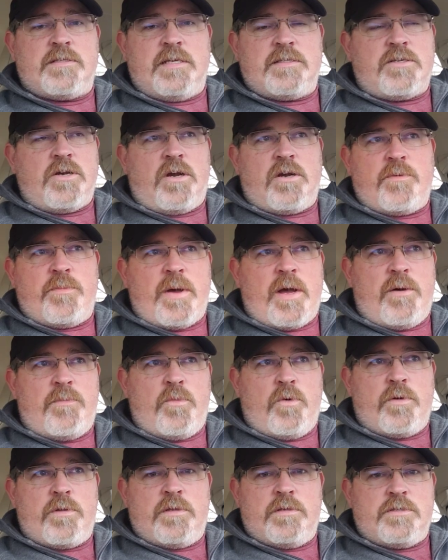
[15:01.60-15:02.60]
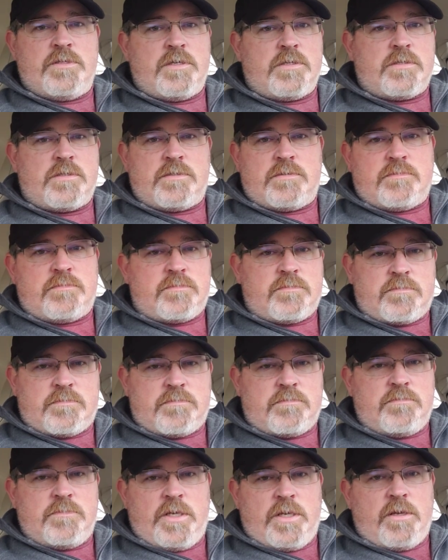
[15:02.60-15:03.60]
They talk about more than just,
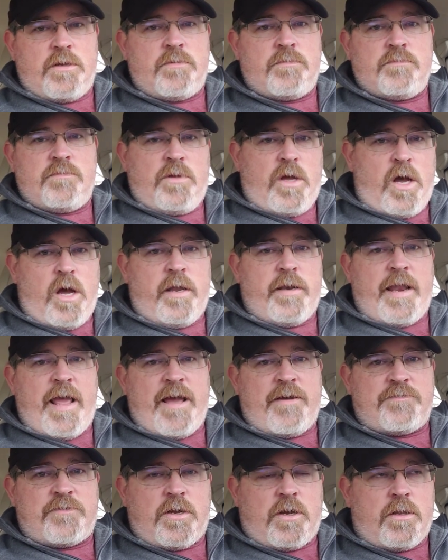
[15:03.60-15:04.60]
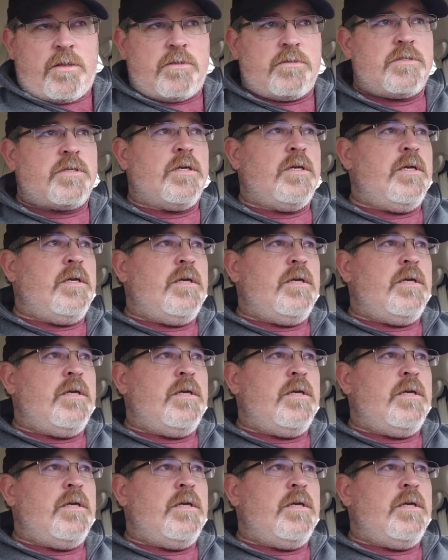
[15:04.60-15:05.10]
hunting half dollars.